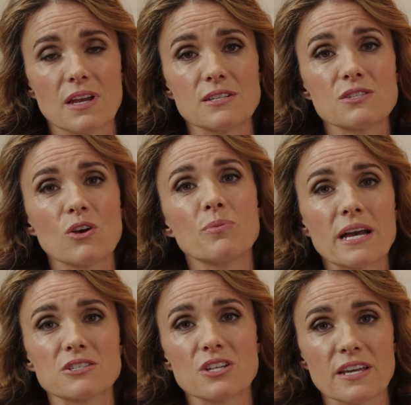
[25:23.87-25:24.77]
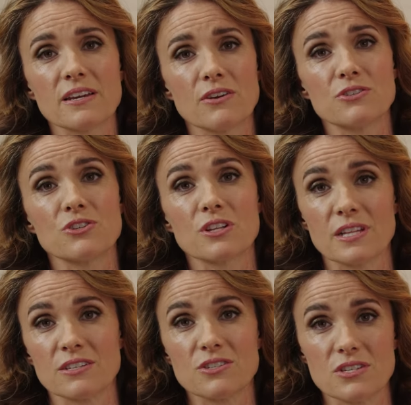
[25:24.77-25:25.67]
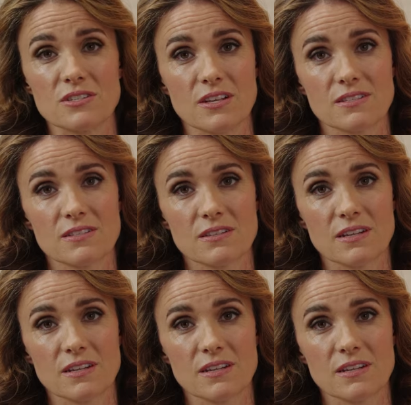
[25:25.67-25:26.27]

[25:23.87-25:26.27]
so passionately encourage you to cling to Jesus.